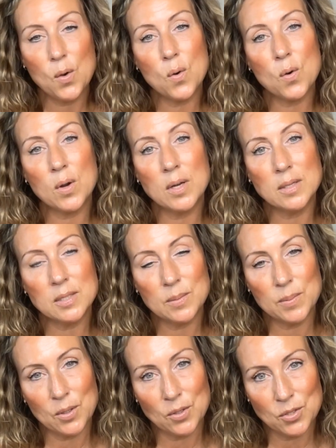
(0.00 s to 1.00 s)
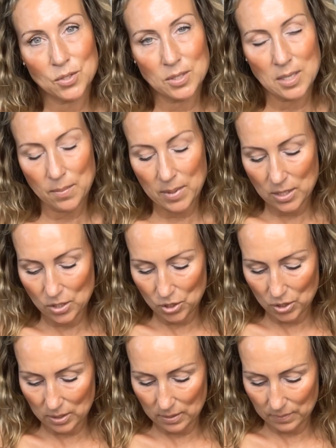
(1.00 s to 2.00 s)
or in a spiritual
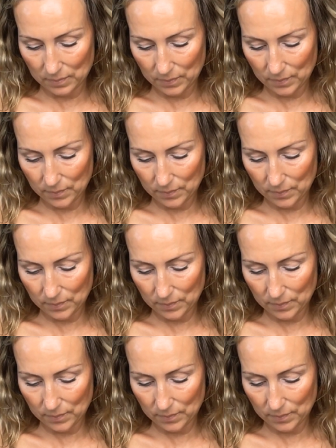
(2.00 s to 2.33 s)
dimension.